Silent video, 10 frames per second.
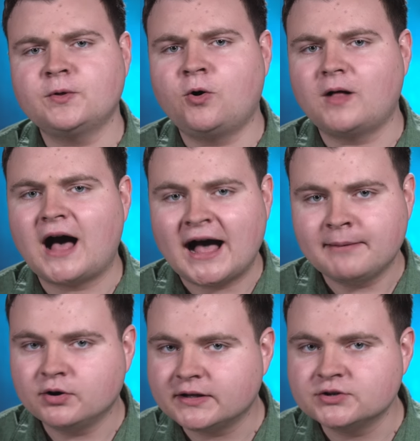the whole
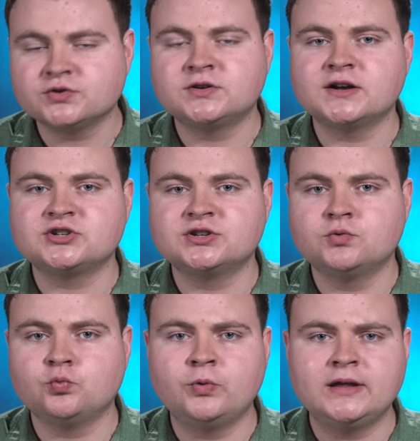iBook
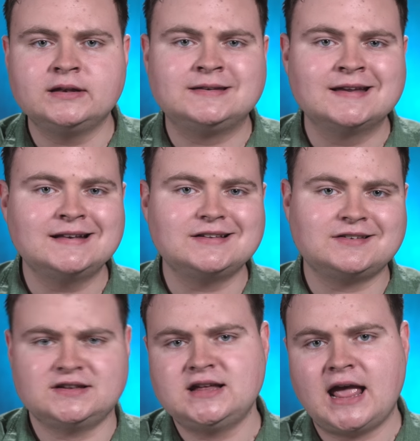introduction, we didn't
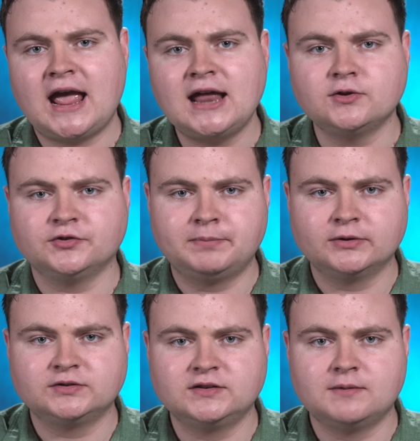see handles
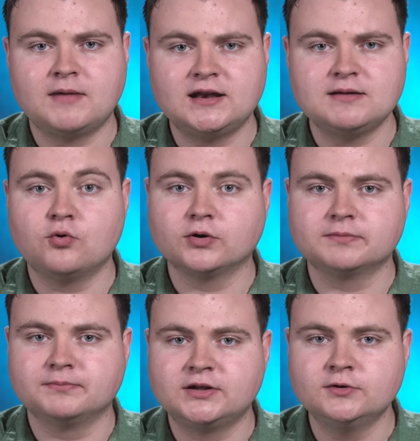built into many more
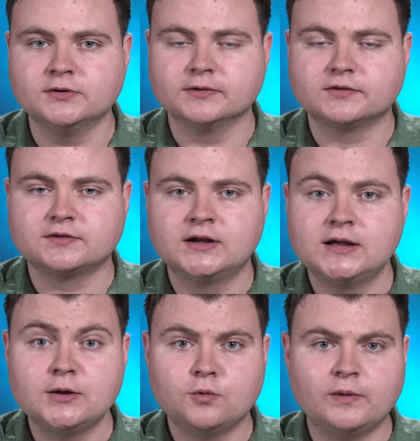computers.
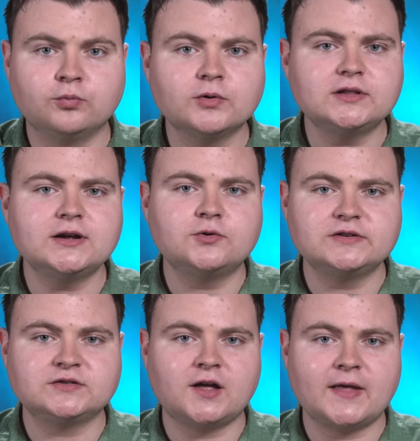We really only
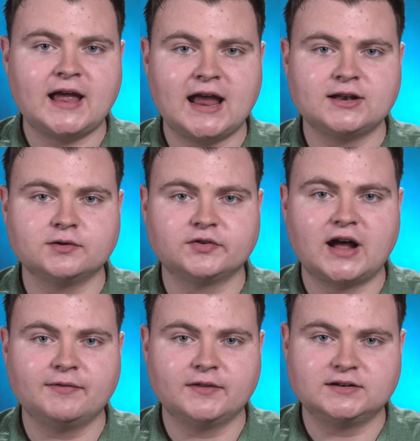saw the handles
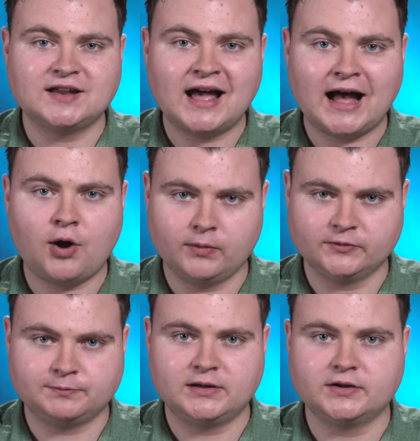on the
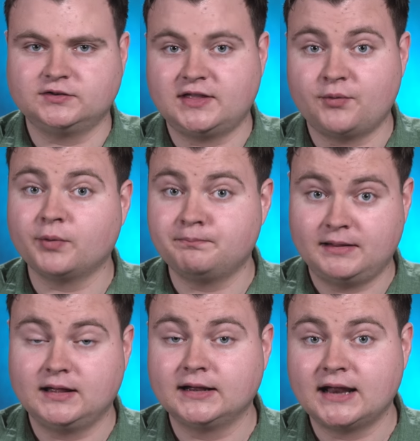towers because they were
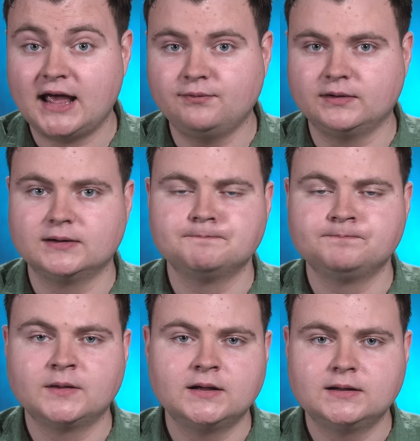big and heavy.
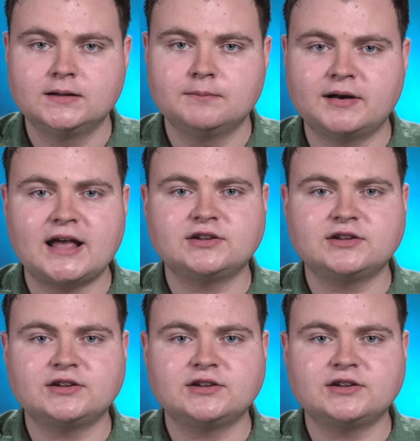But